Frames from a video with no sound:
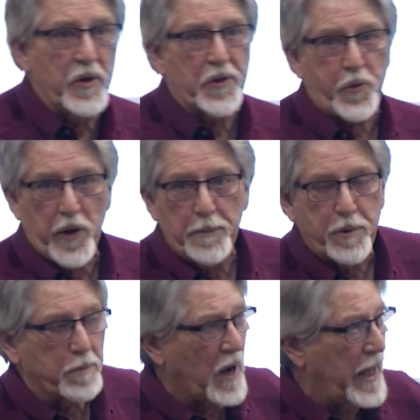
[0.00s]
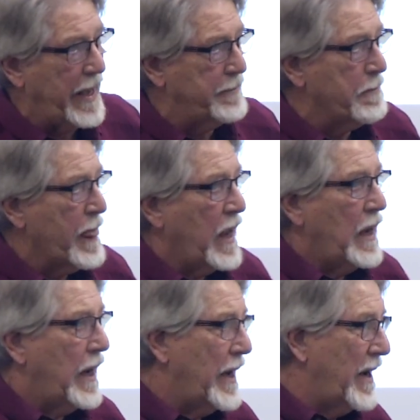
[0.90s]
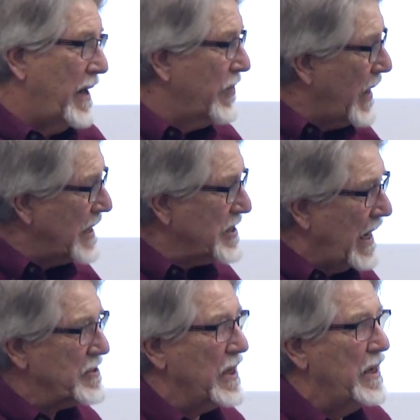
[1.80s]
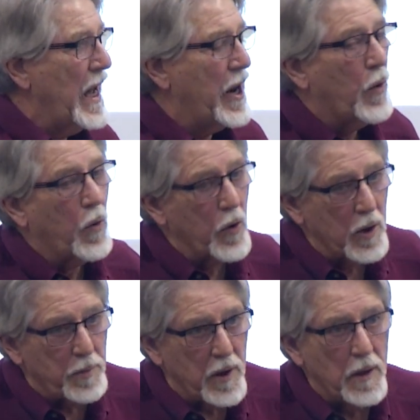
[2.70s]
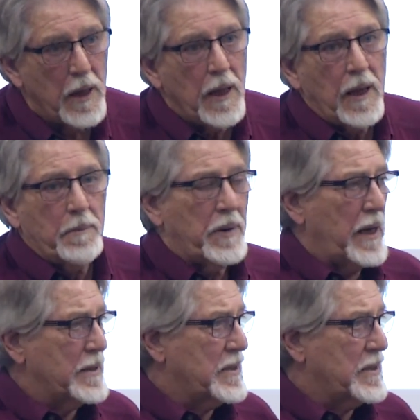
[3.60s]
to 3 per plant. That's actually not horrible, but